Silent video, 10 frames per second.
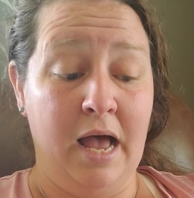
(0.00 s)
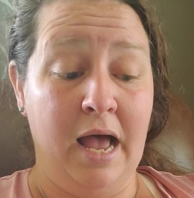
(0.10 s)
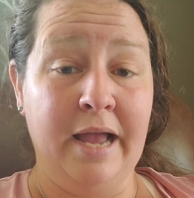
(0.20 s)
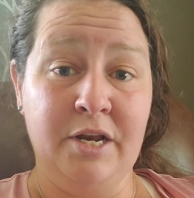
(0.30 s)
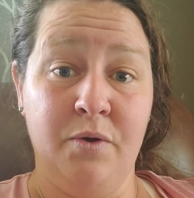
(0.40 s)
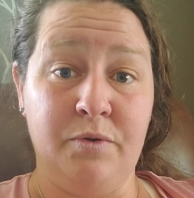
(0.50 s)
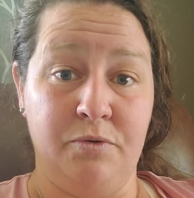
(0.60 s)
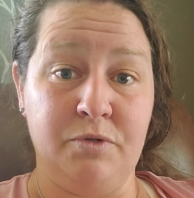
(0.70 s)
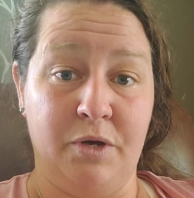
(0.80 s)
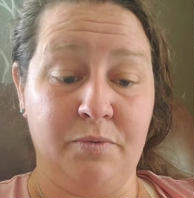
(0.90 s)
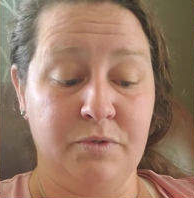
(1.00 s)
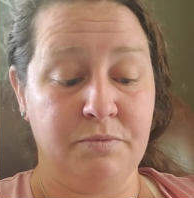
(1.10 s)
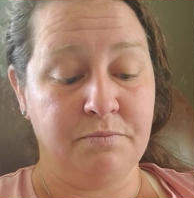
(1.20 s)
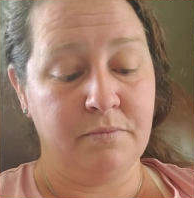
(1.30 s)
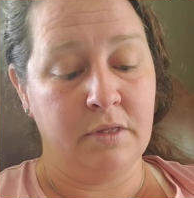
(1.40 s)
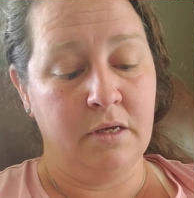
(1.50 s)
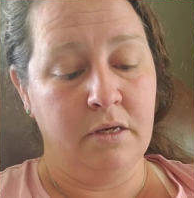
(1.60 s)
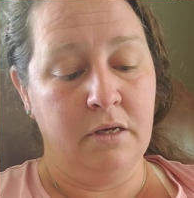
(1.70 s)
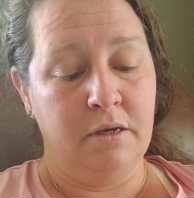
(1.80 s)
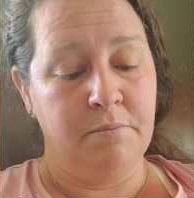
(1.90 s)
I know you don't.
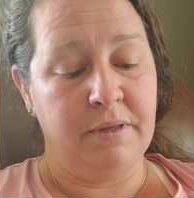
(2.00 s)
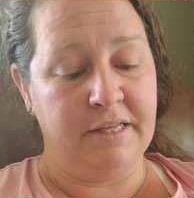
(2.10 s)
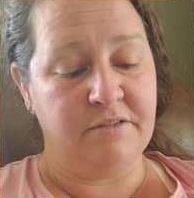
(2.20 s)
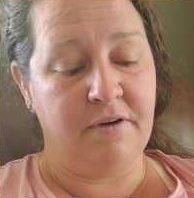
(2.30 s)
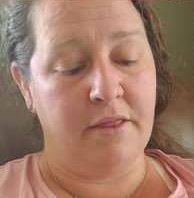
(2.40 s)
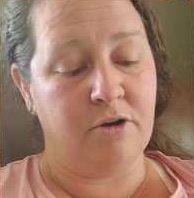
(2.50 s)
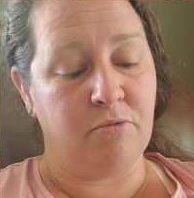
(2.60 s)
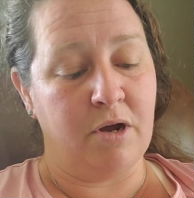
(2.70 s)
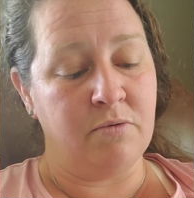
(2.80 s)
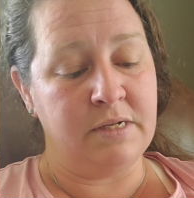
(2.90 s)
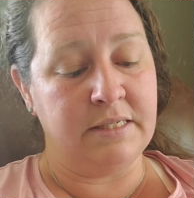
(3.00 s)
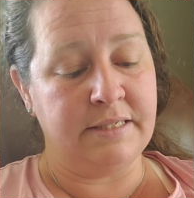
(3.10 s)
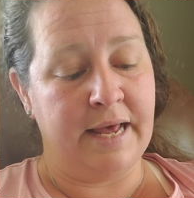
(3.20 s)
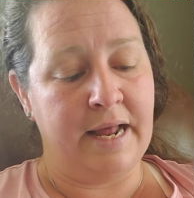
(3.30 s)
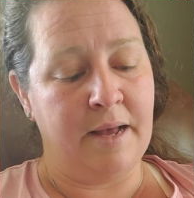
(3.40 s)
Billy's father groaned and sat